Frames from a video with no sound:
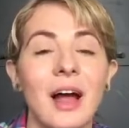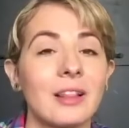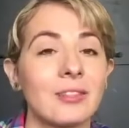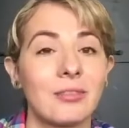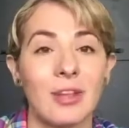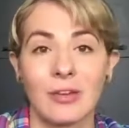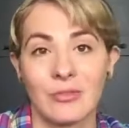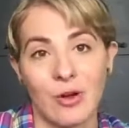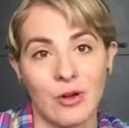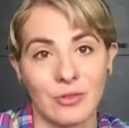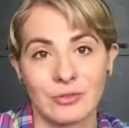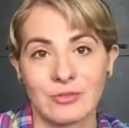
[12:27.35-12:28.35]
I love
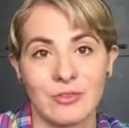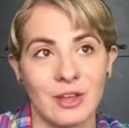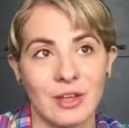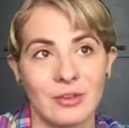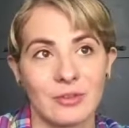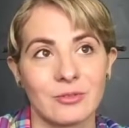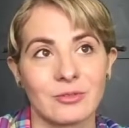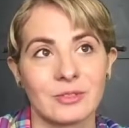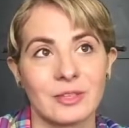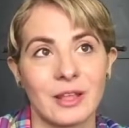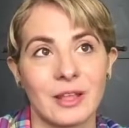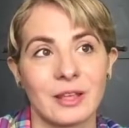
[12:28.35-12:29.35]
all those
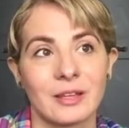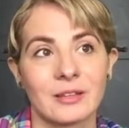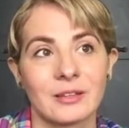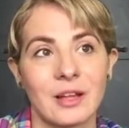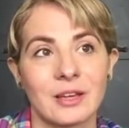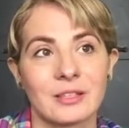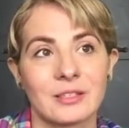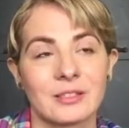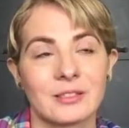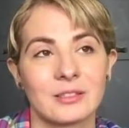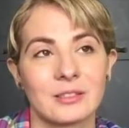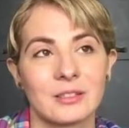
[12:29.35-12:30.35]
videos. Like, I
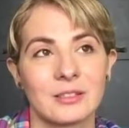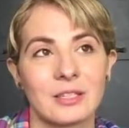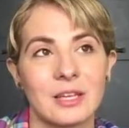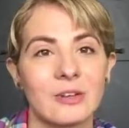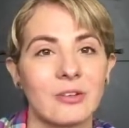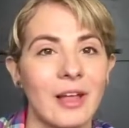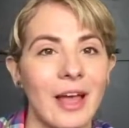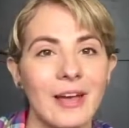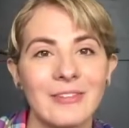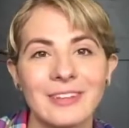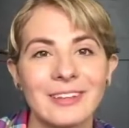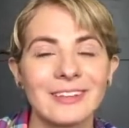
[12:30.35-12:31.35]
just tingle
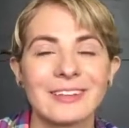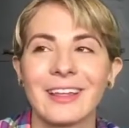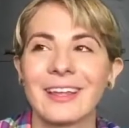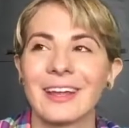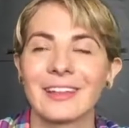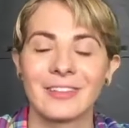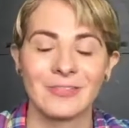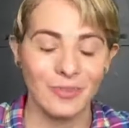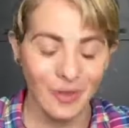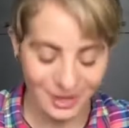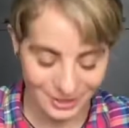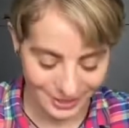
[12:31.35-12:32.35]
heaven. Like, I love
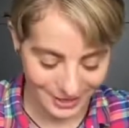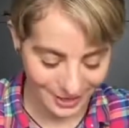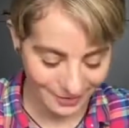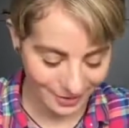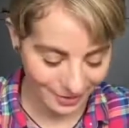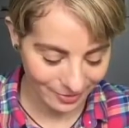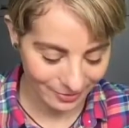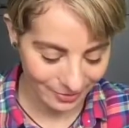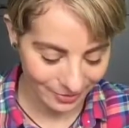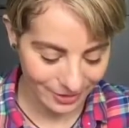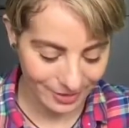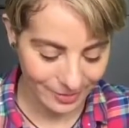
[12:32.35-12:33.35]
watching them. I
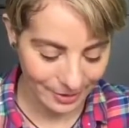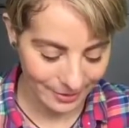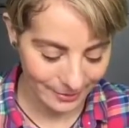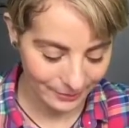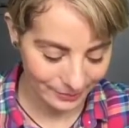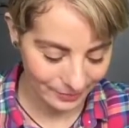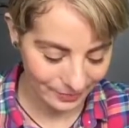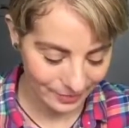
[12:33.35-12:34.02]
love learning about it.